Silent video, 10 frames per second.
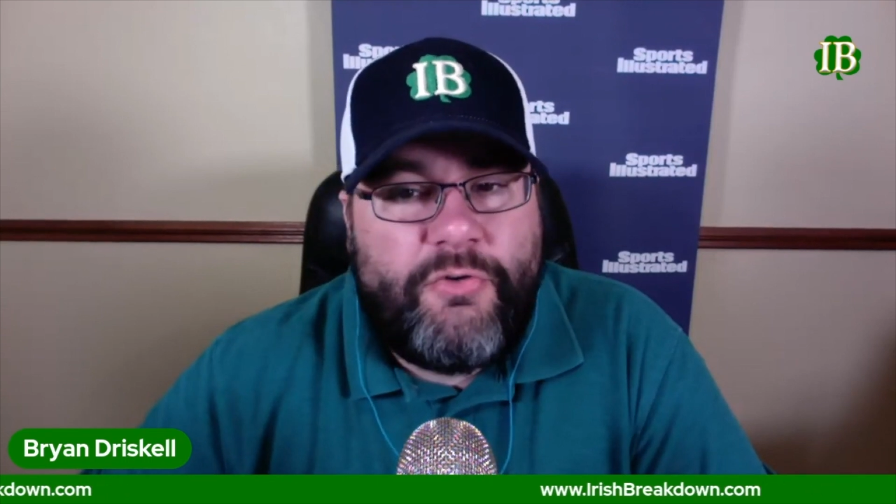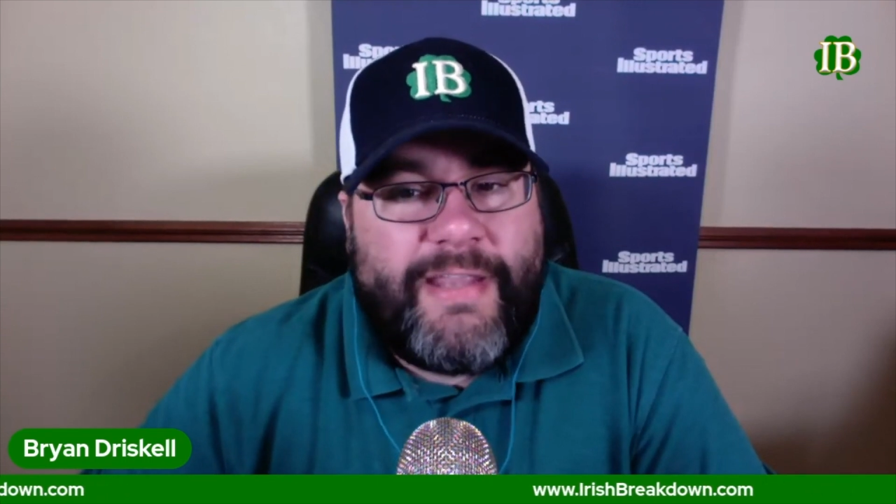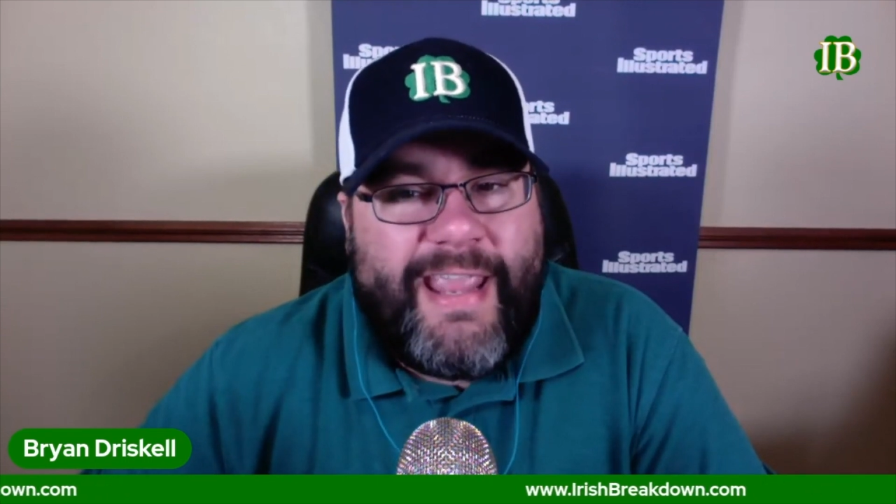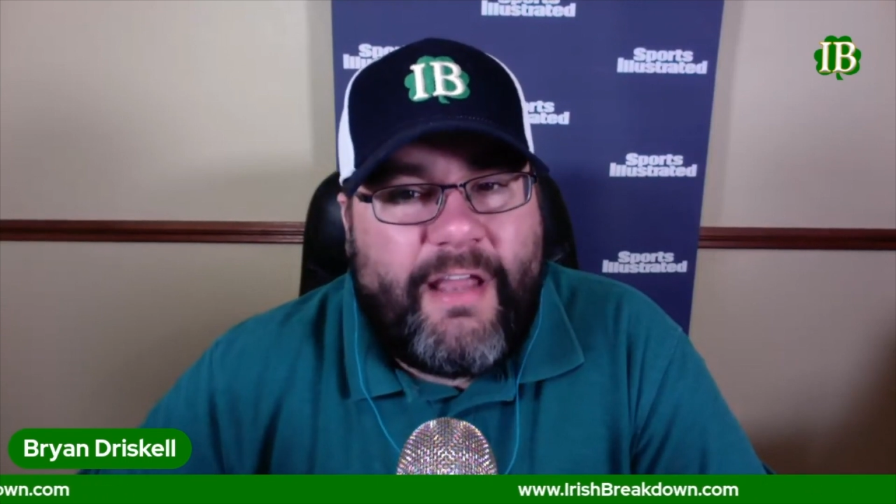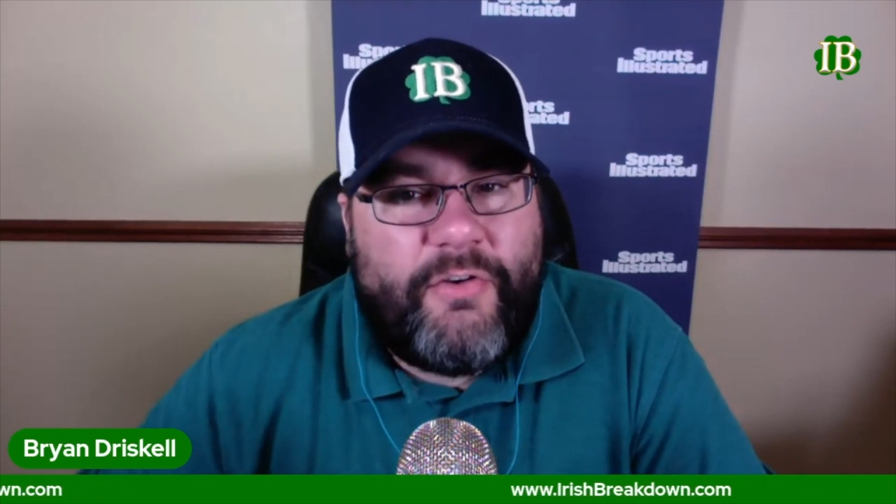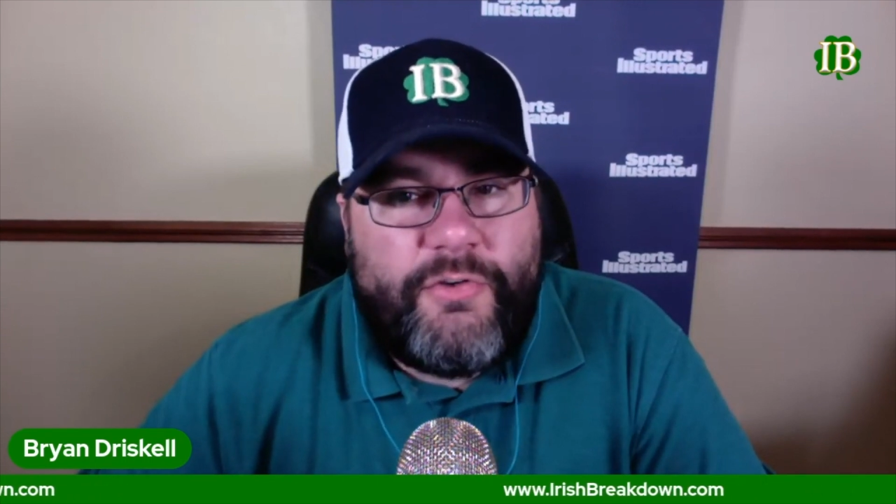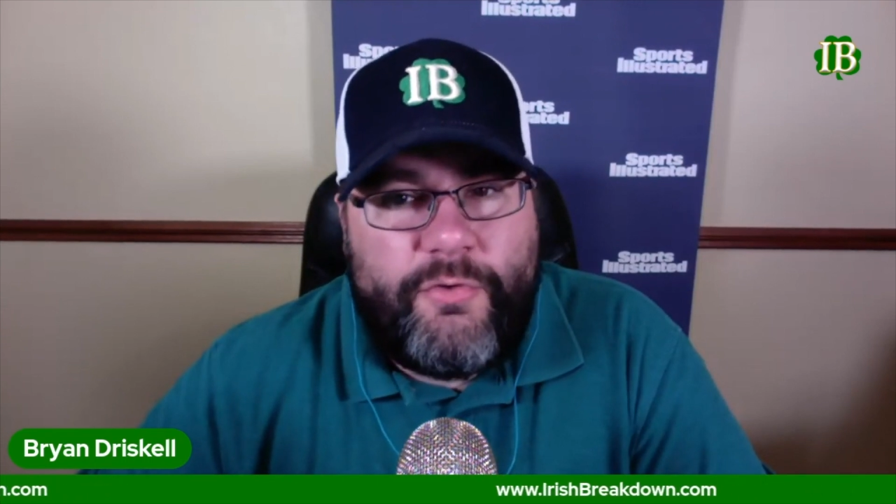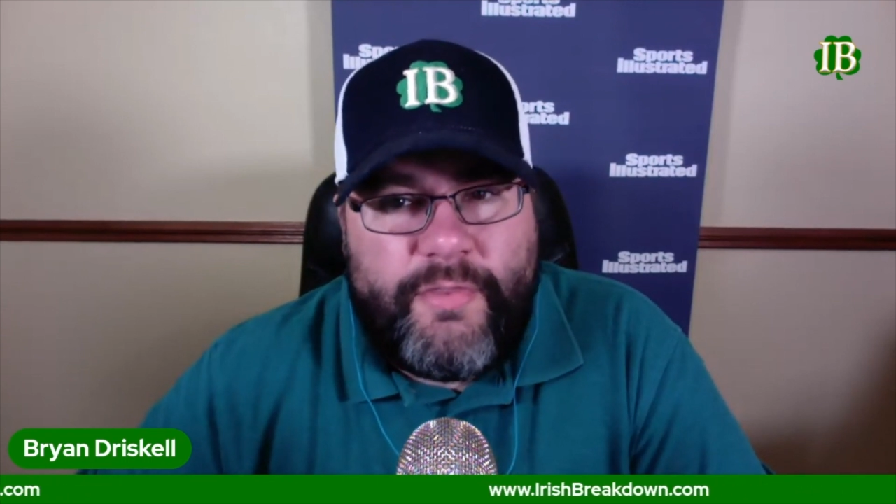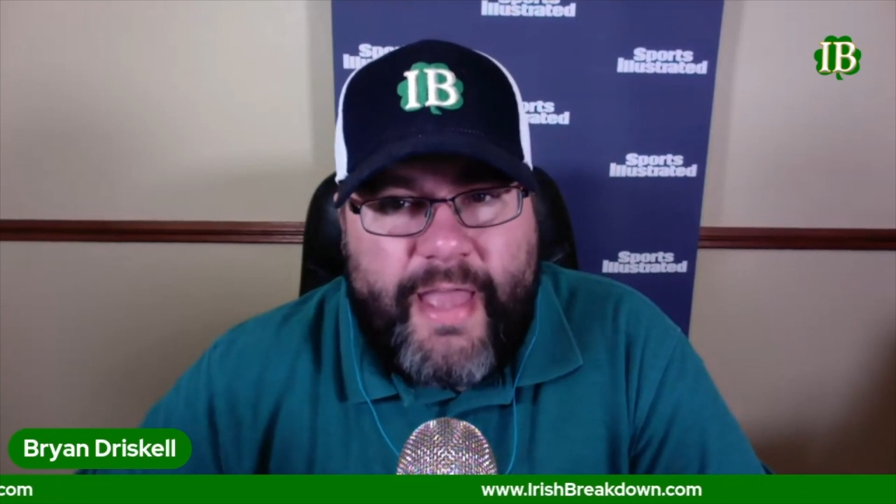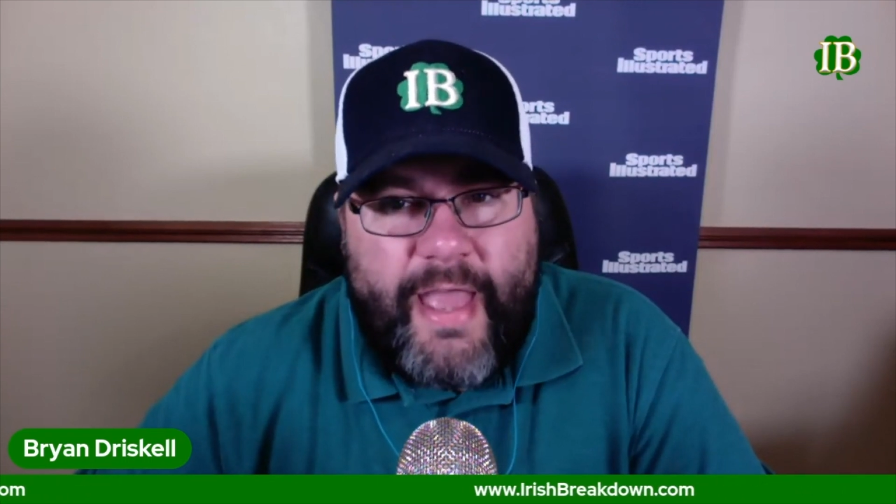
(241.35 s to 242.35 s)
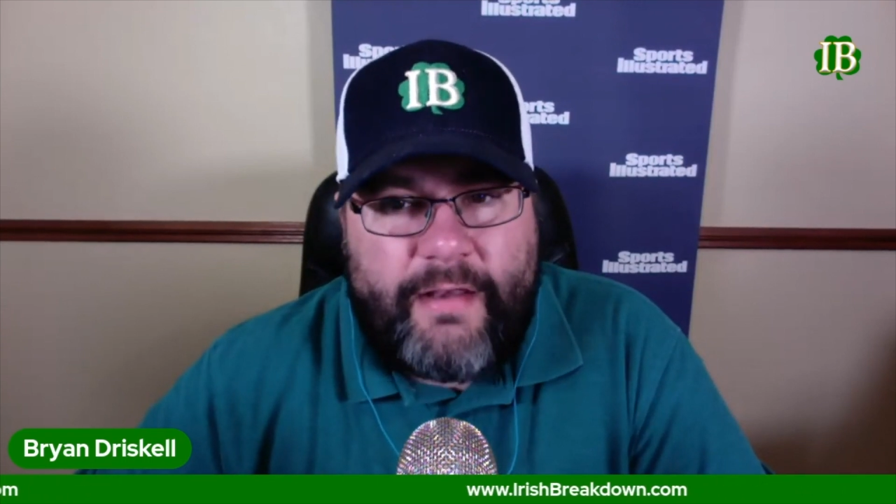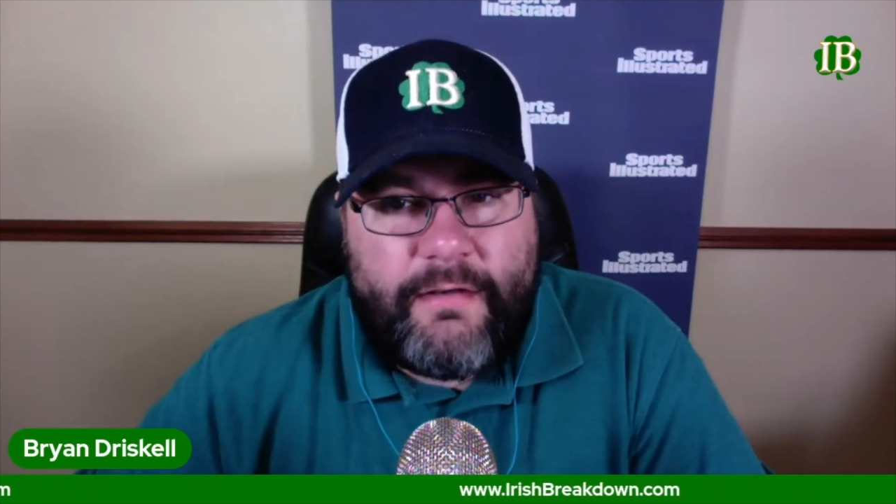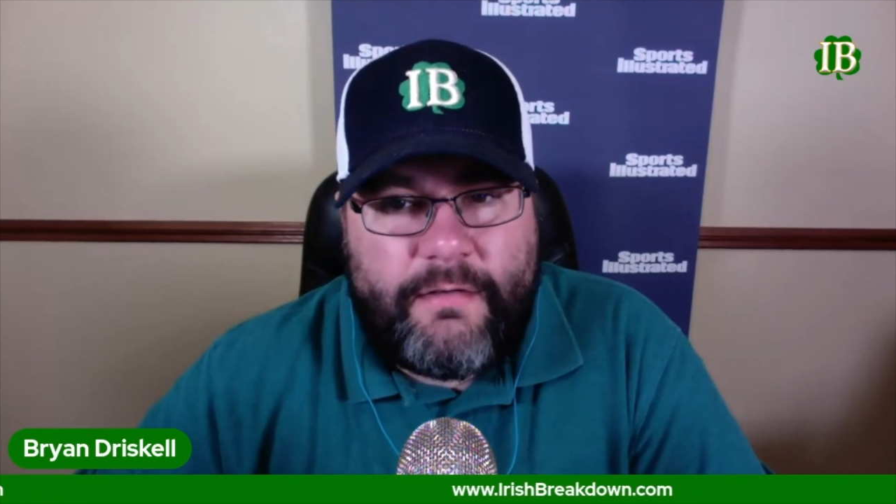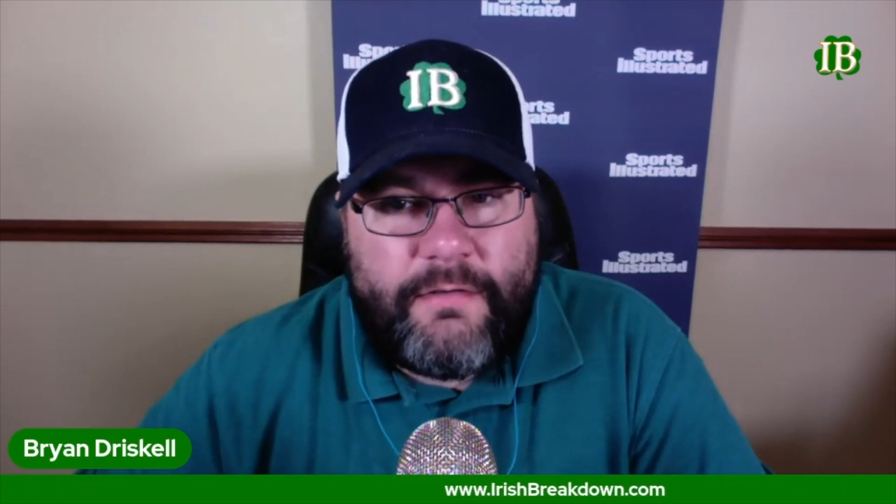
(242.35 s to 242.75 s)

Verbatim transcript: you can't do that